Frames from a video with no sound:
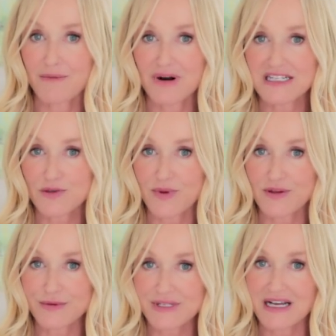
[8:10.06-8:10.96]
impressed with
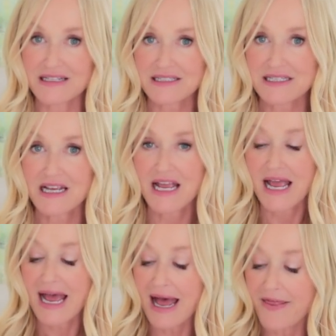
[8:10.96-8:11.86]
the results.
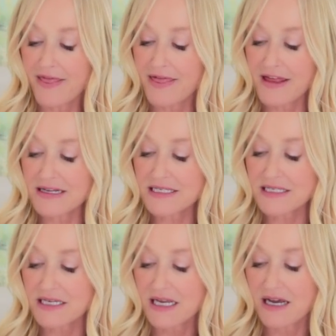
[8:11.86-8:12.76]
And
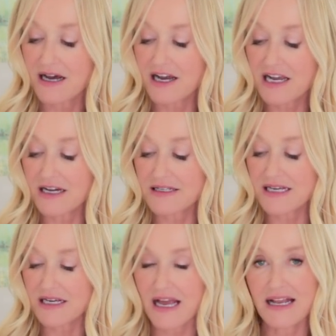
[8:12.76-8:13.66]
this uh,
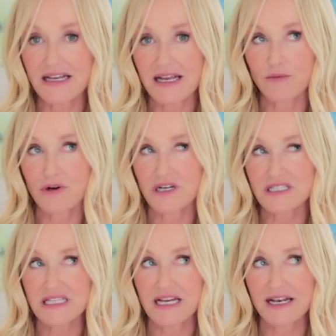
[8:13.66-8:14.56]
it, and it
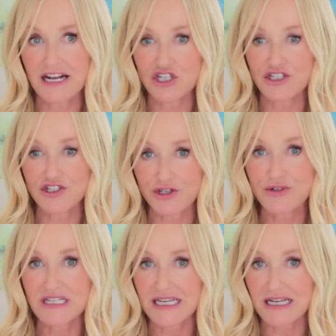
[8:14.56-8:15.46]
was the
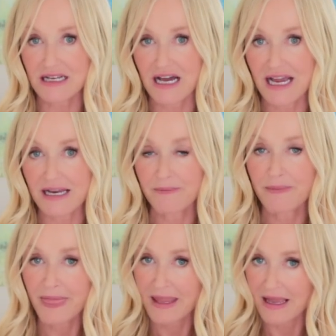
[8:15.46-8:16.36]
Natraceutique line
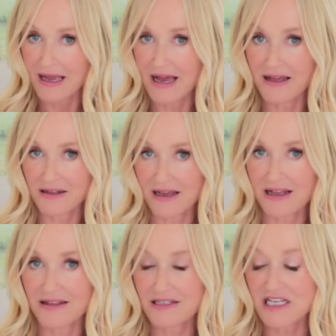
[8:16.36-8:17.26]
and,
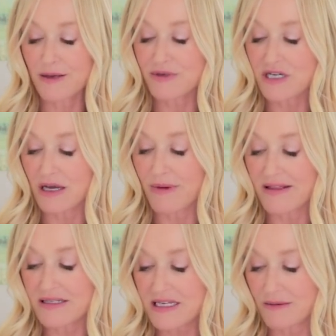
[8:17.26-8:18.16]
and the Cyberderm,
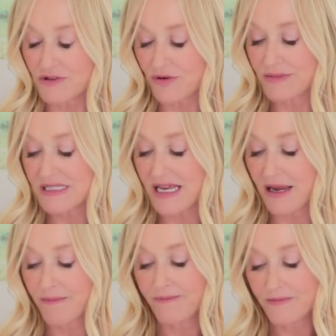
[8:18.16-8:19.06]
and this comes from the
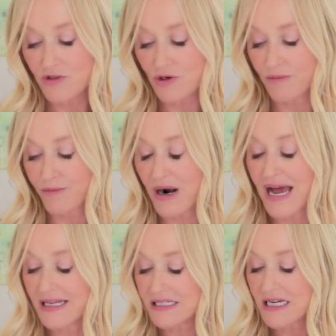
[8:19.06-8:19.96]
same sort of
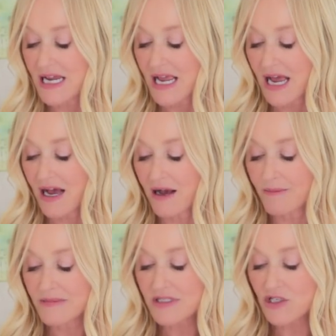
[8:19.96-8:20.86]
brand.
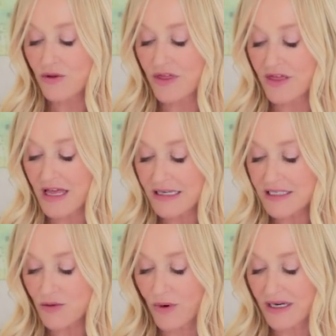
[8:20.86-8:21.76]
Um, so
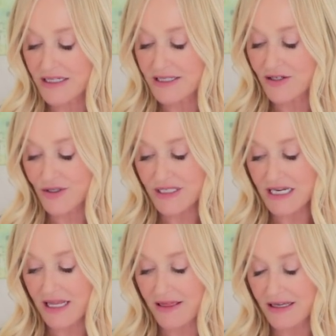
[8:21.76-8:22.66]
this one is
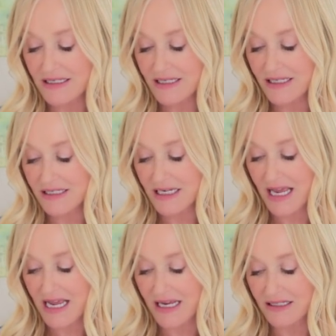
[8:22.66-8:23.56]
interesting. This
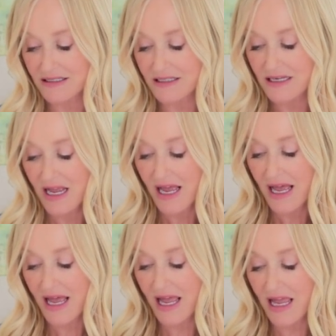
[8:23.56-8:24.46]
contains
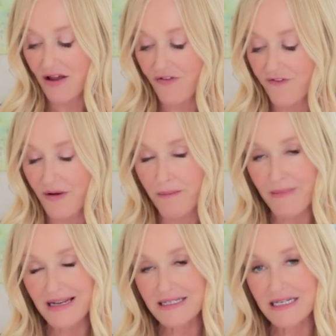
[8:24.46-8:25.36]
a
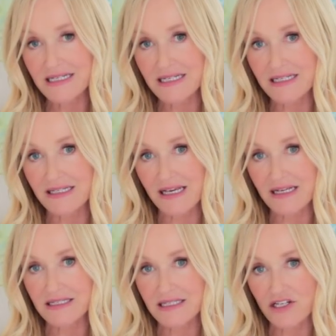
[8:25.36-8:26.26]
fermented
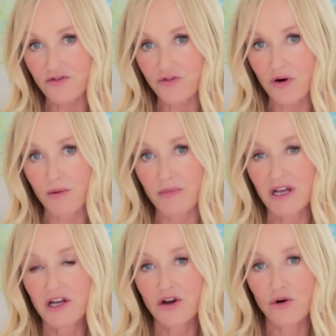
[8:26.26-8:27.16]
yeast from
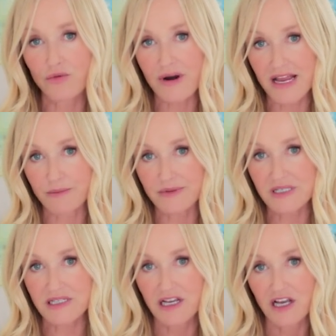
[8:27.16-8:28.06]

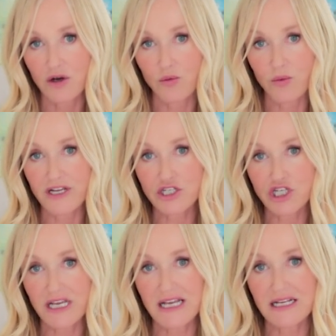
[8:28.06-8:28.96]
grapes,
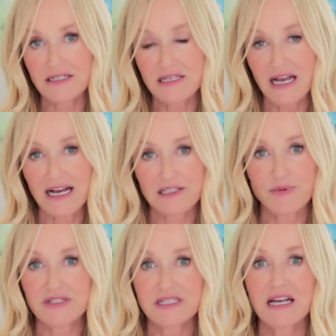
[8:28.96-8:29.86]
which is has
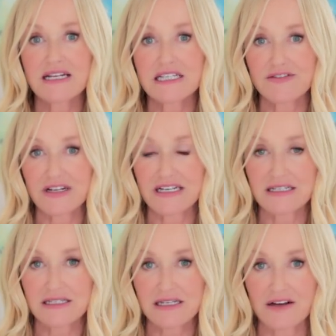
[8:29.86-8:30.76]
been scientifically
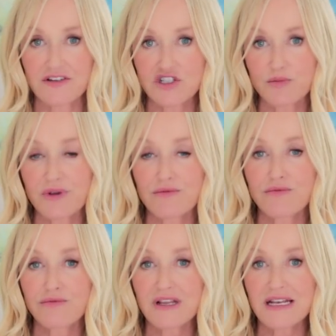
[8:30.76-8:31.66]
discovered to be
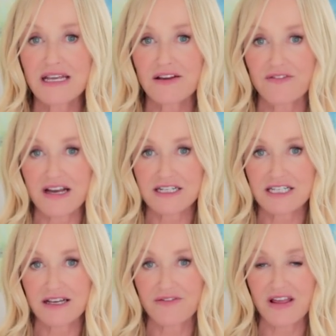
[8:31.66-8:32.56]
really
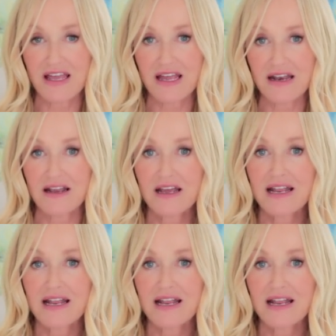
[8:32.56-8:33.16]
effective in